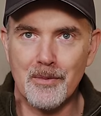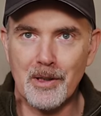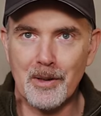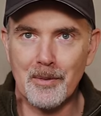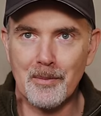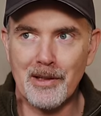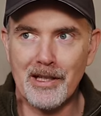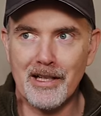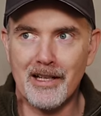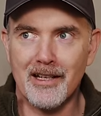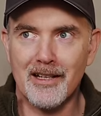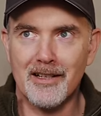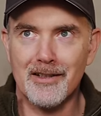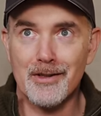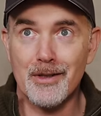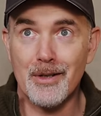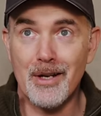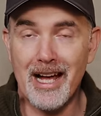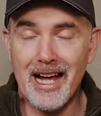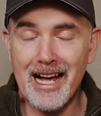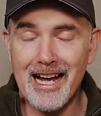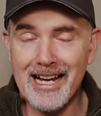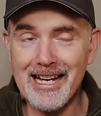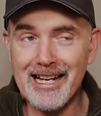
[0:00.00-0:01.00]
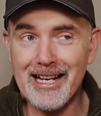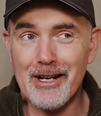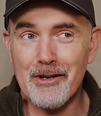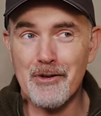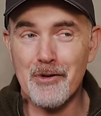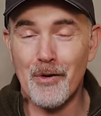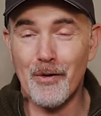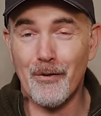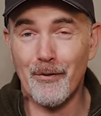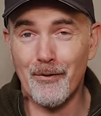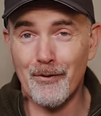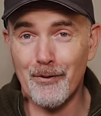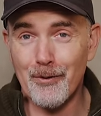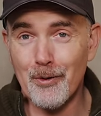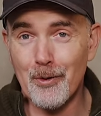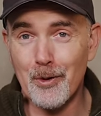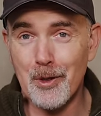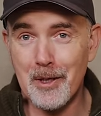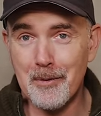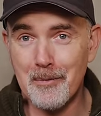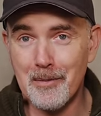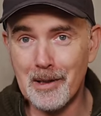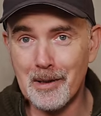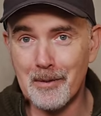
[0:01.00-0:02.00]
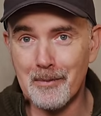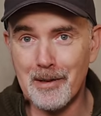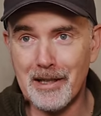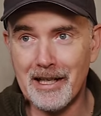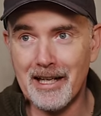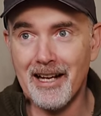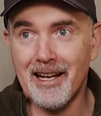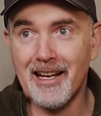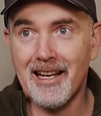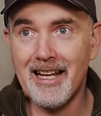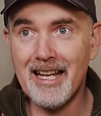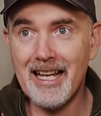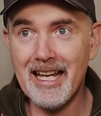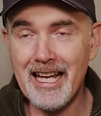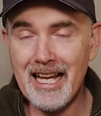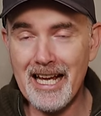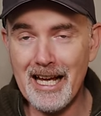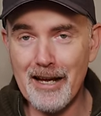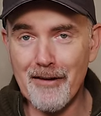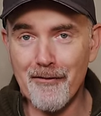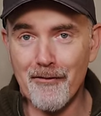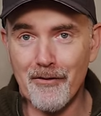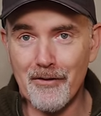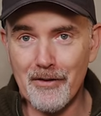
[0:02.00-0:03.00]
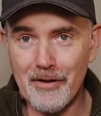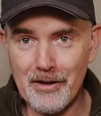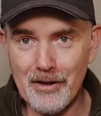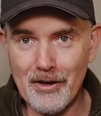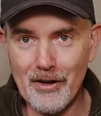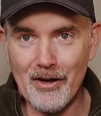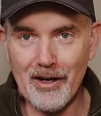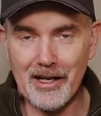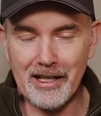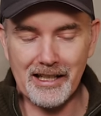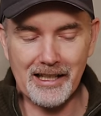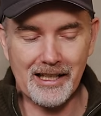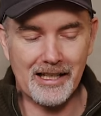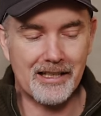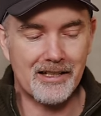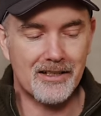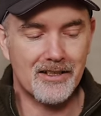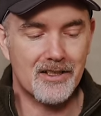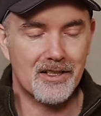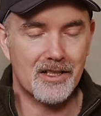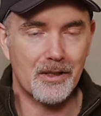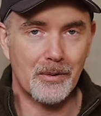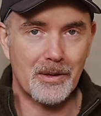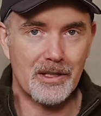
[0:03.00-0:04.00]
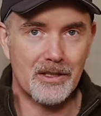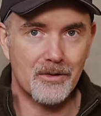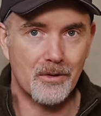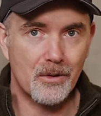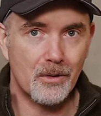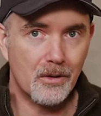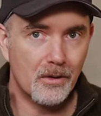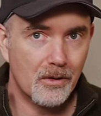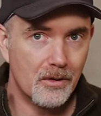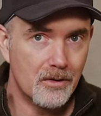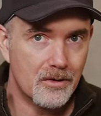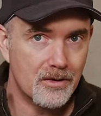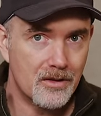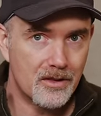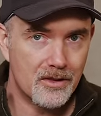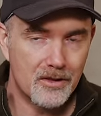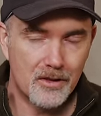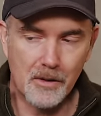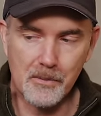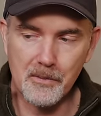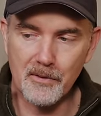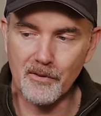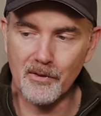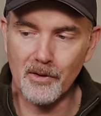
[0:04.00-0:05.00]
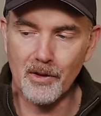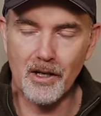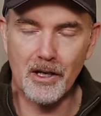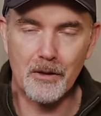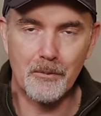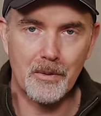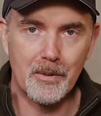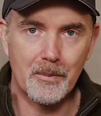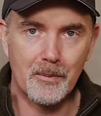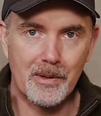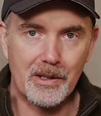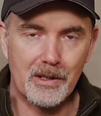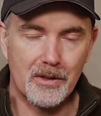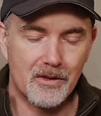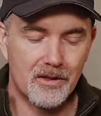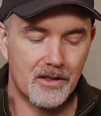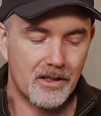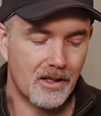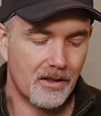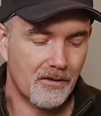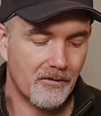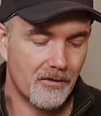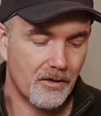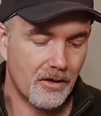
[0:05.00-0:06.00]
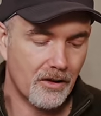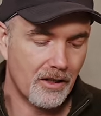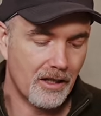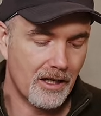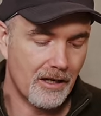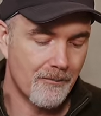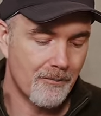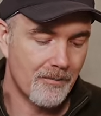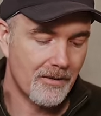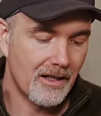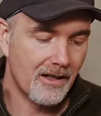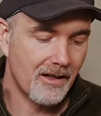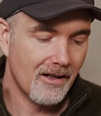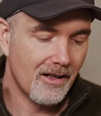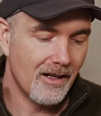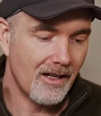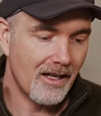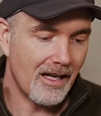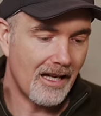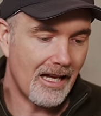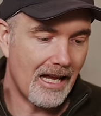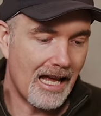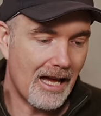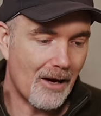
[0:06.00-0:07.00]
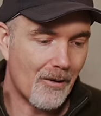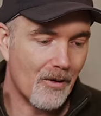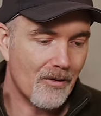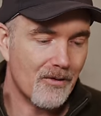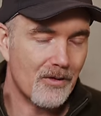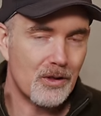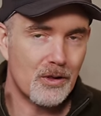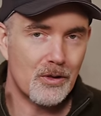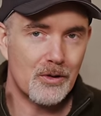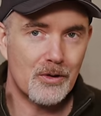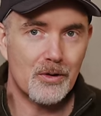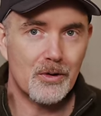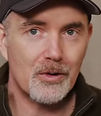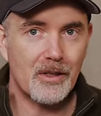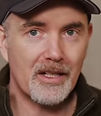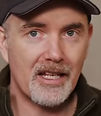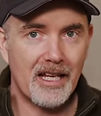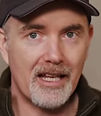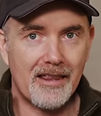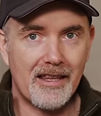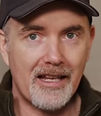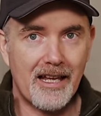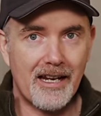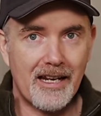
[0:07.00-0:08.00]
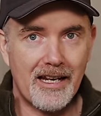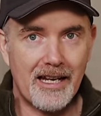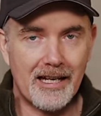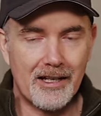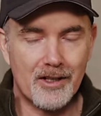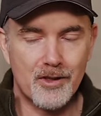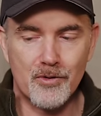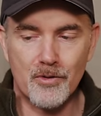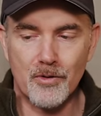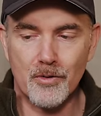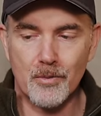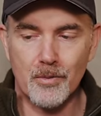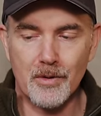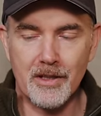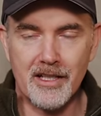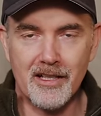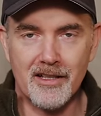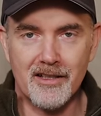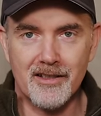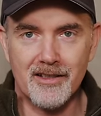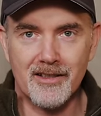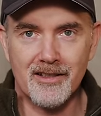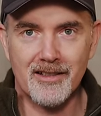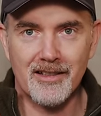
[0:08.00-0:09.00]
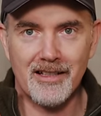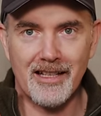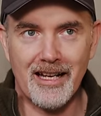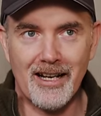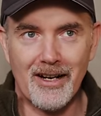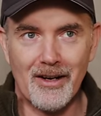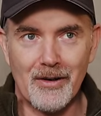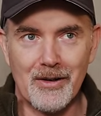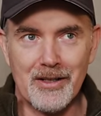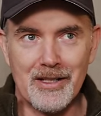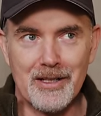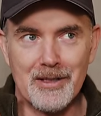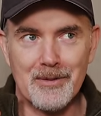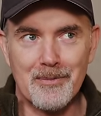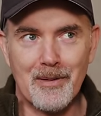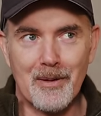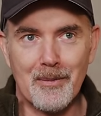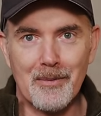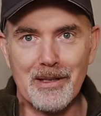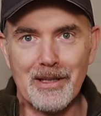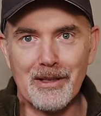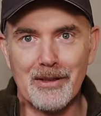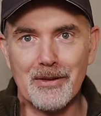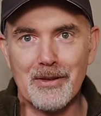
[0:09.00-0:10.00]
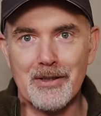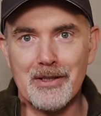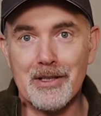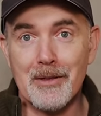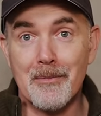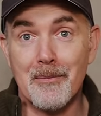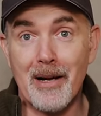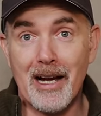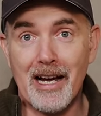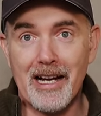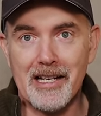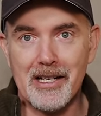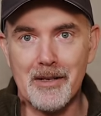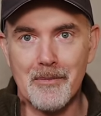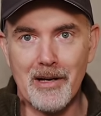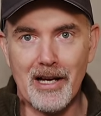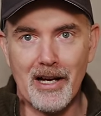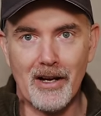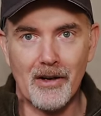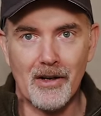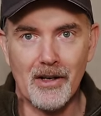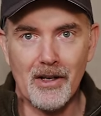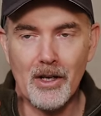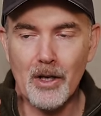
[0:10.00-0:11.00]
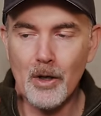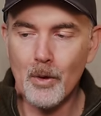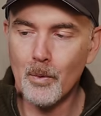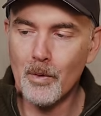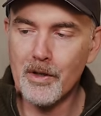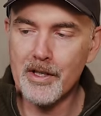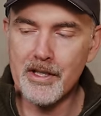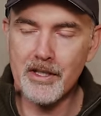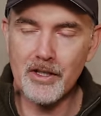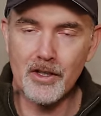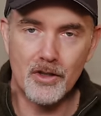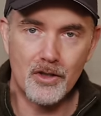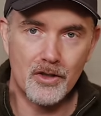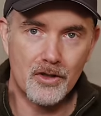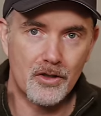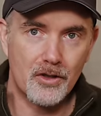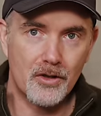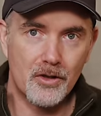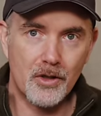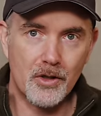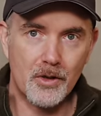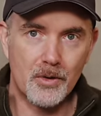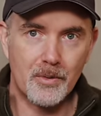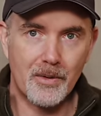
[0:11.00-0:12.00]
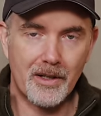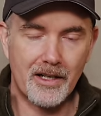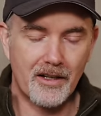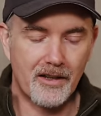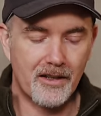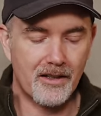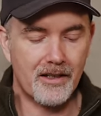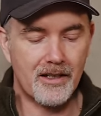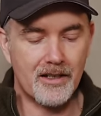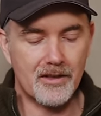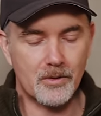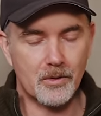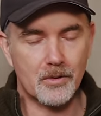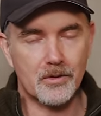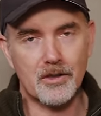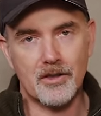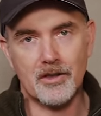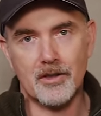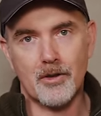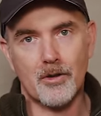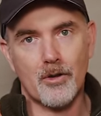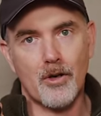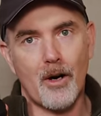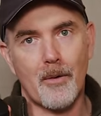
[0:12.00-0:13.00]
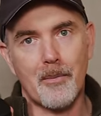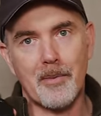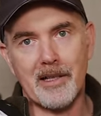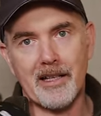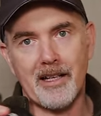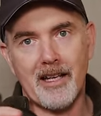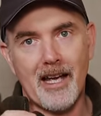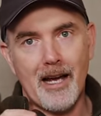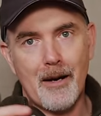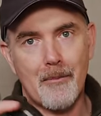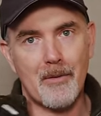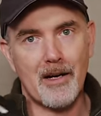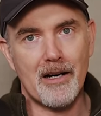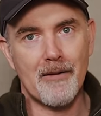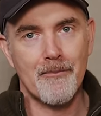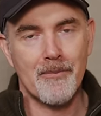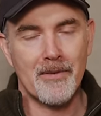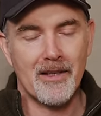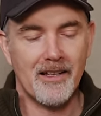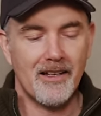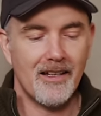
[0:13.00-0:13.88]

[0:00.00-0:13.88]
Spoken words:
millimeter to 840 millimeter f9 lens. So we do lose a stop of light when we use a converter. However, you do get that extra reach. Now, there's probably a good debate about whether you should use one of these or just crop in camera.